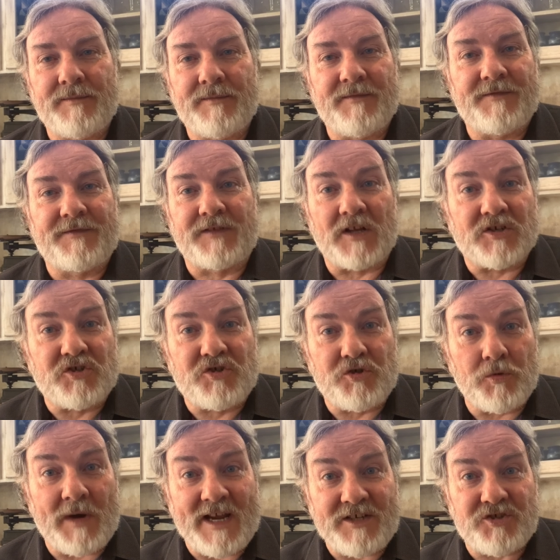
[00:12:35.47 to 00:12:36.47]

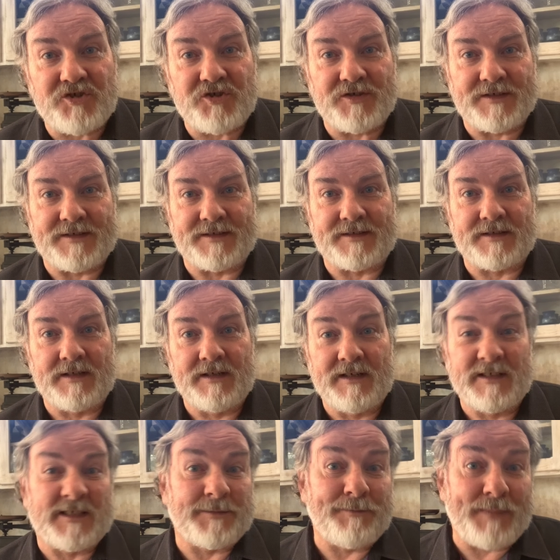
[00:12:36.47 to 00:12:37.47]
fluctuations,
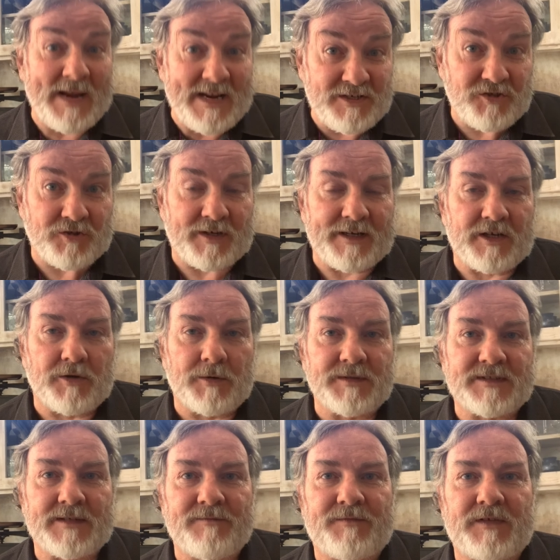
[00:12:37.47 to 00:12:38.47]
especially
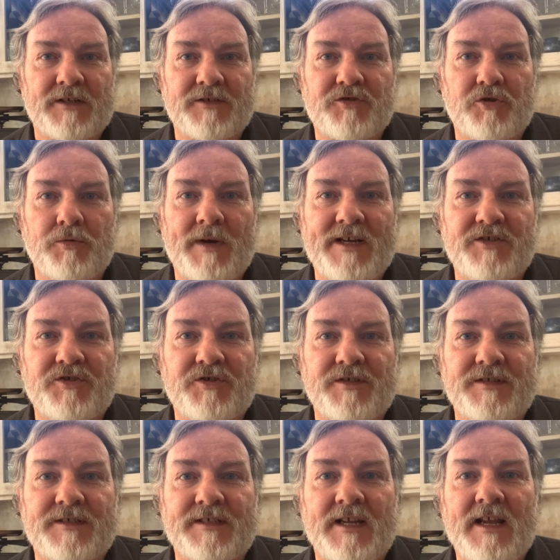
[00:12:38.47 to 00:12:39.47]
quantum
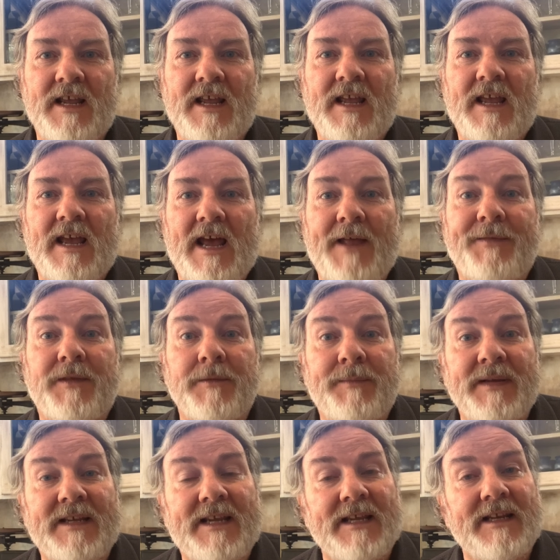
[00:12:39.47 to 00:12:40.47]
fluctuations at the
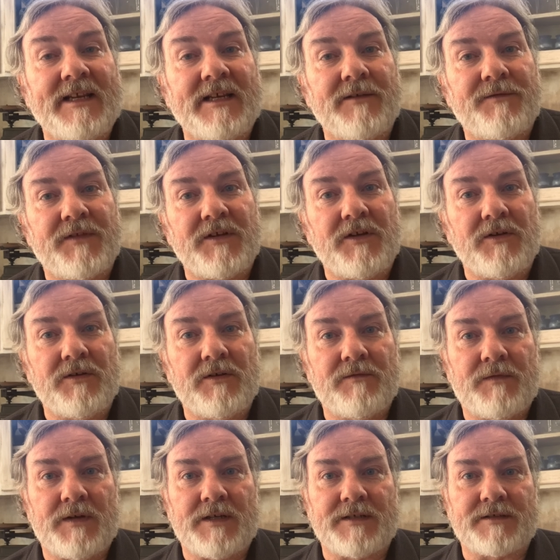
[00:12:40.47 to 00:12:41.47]
beginning of the
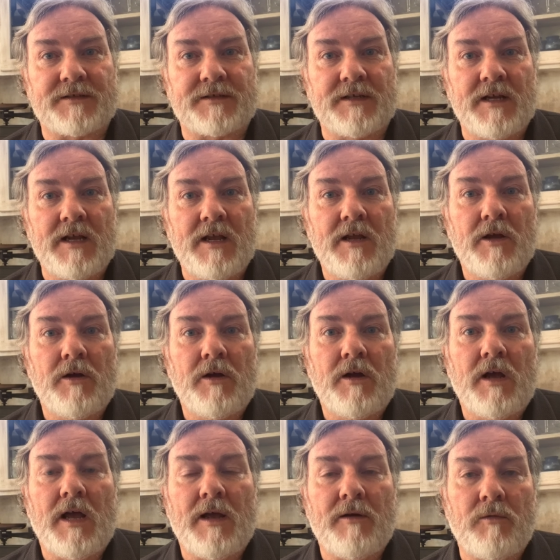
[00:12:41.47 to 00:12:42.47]
universe,
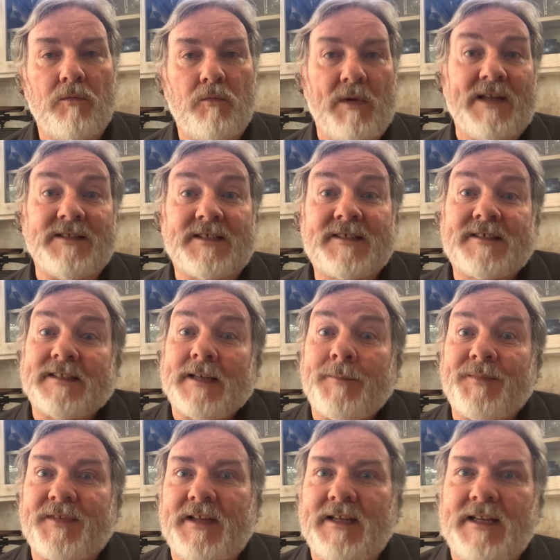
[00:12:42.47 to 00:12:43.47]
when
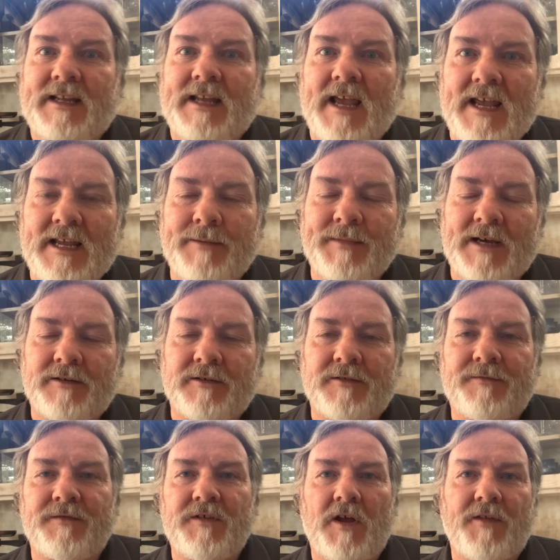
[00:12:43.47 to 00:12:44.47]
something came out
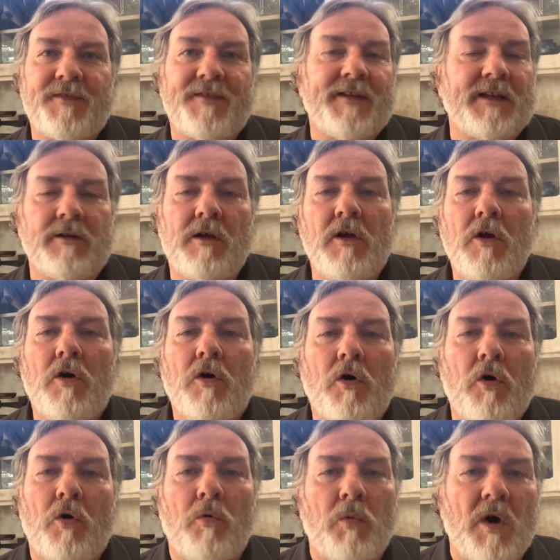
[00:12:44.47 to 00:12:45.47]
of nothing
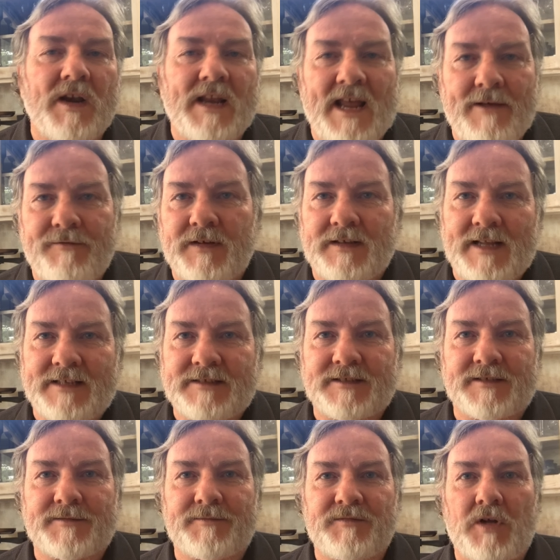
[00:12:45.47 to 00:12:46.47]
or whatever.
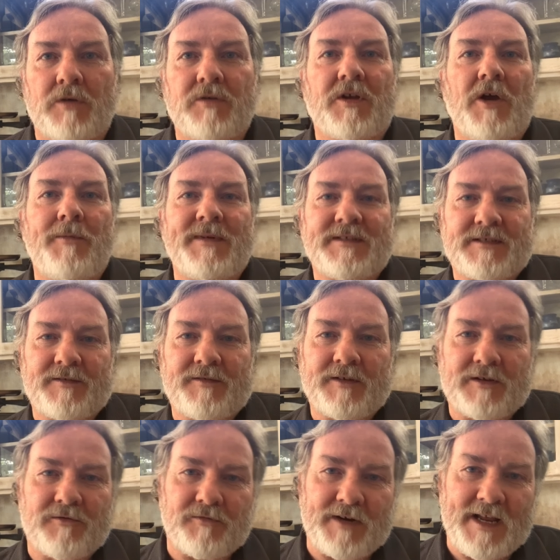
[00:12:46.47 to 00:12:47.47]
Let's not go into the
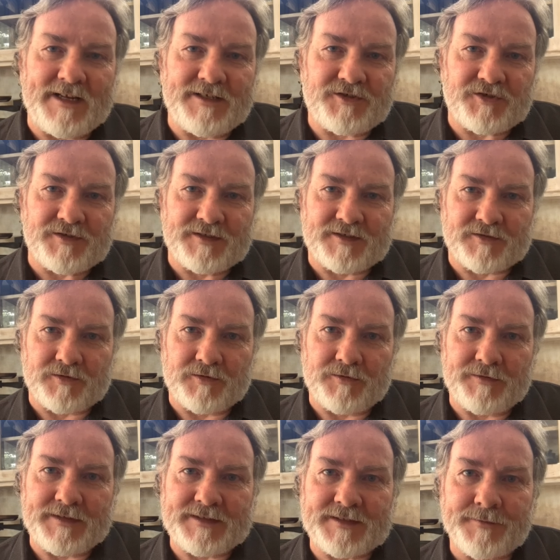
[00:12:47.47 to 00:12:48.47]
creation
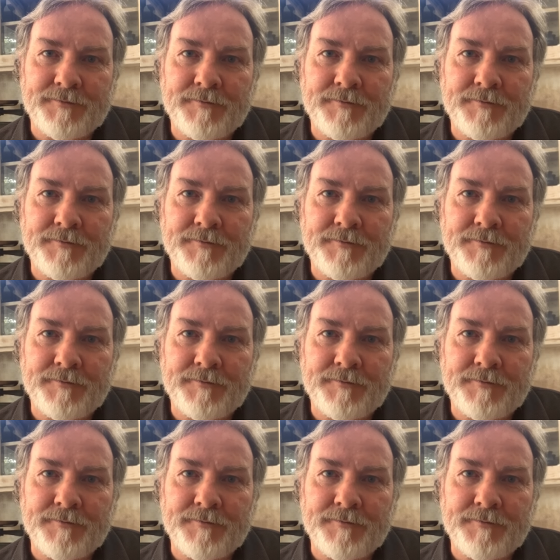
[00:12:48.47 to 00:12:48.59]
stories,